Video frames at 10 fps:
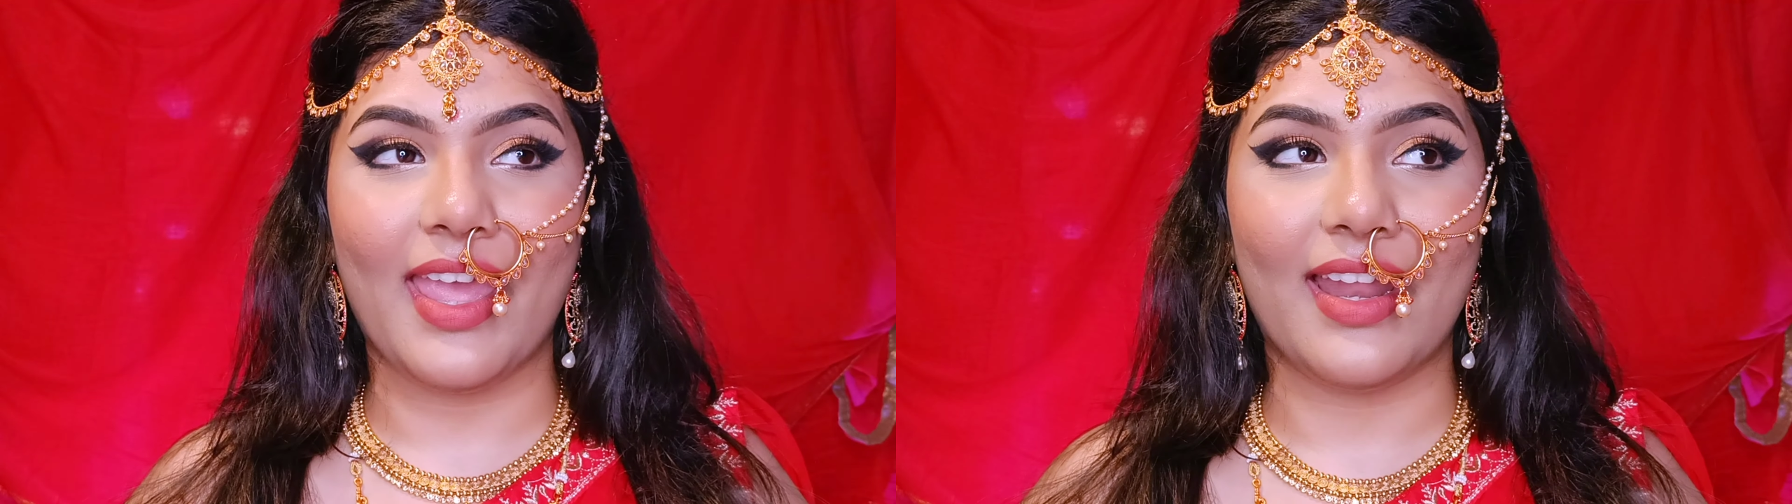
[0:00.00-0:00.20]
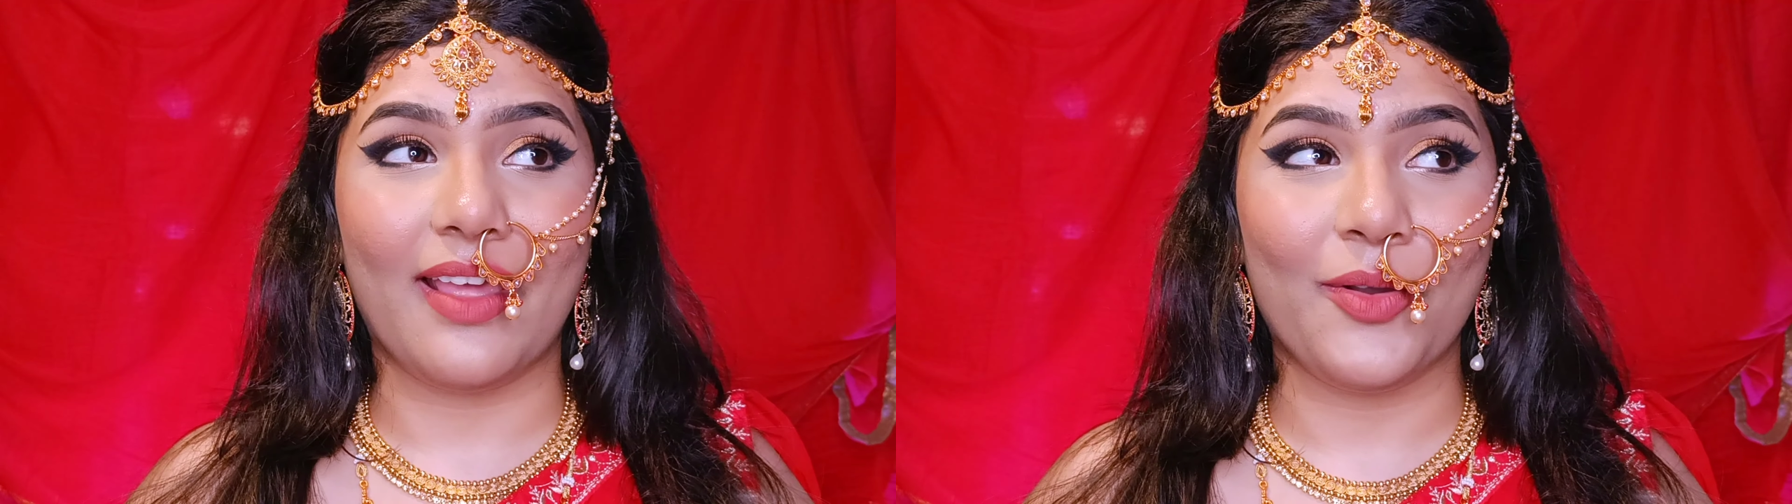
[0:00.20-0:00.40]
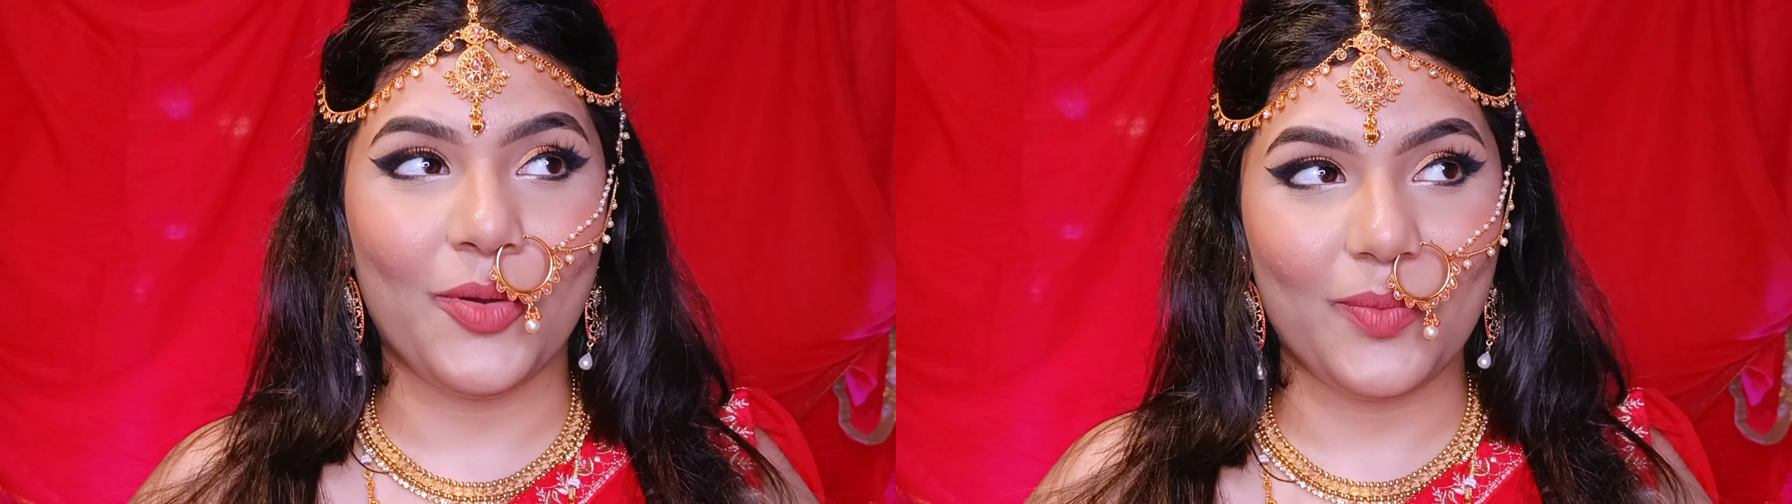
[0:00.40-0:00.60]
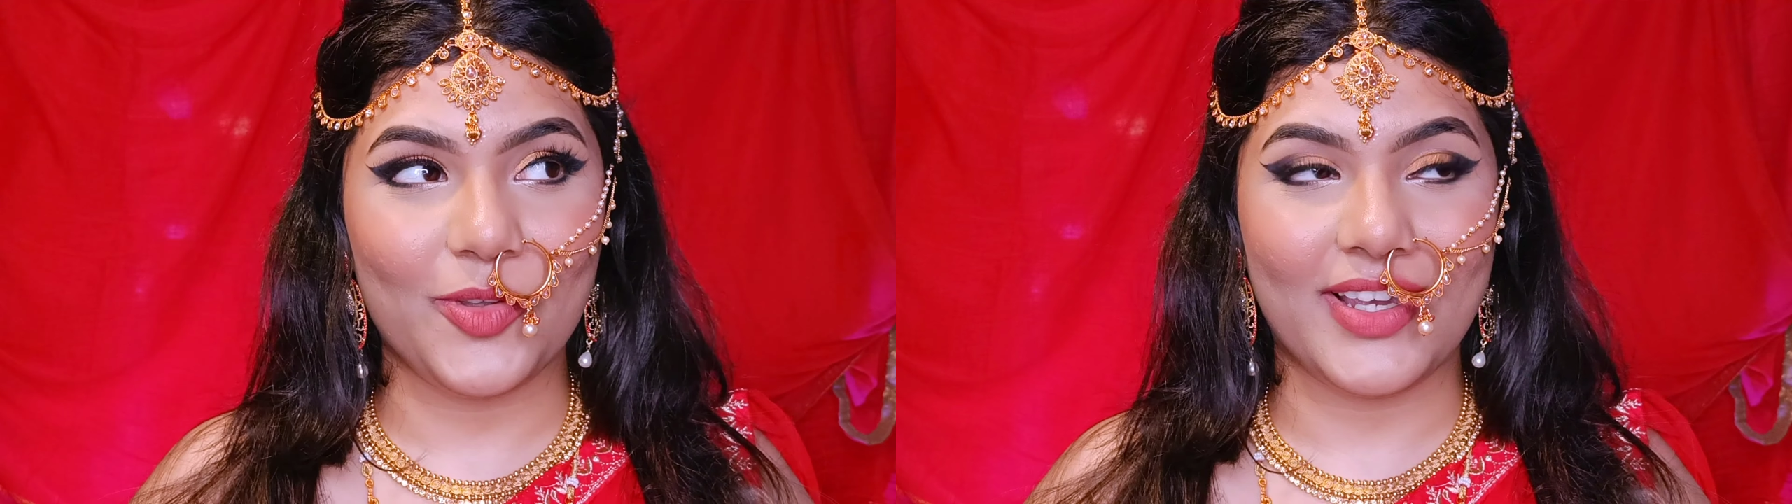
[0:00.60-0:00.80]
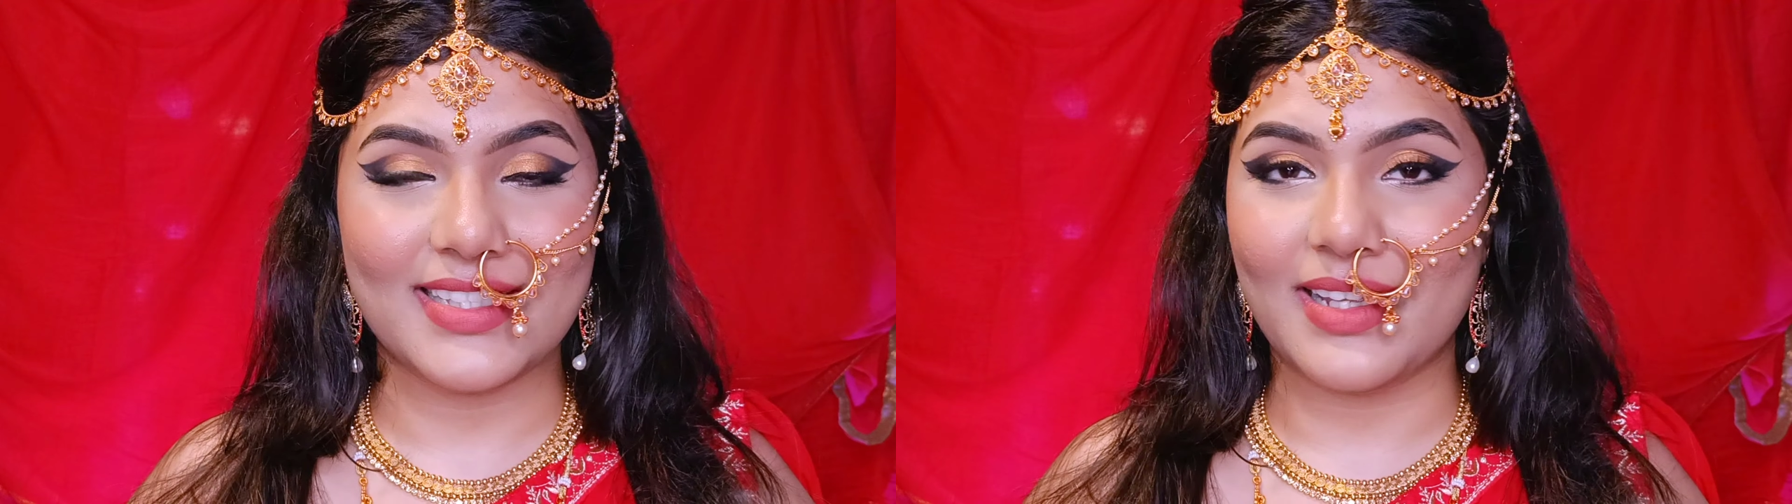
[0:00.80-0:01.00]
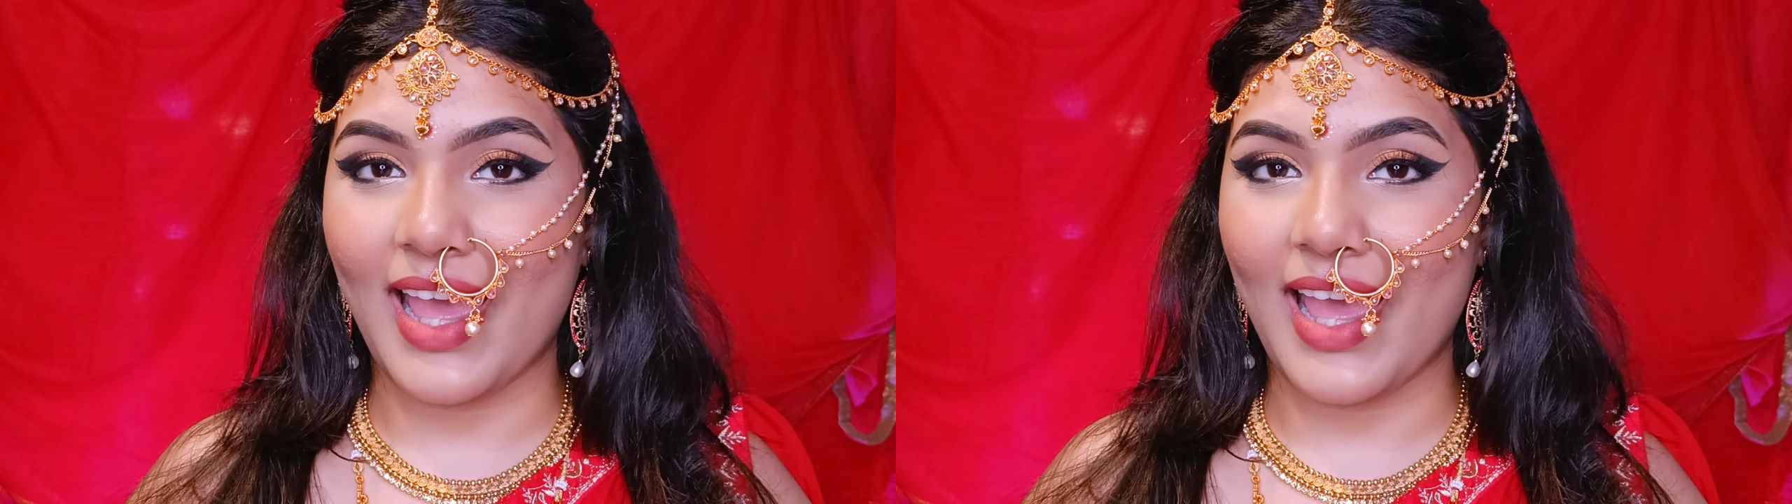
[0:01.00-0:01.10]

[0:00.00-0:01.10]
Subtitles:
and I hope you guys are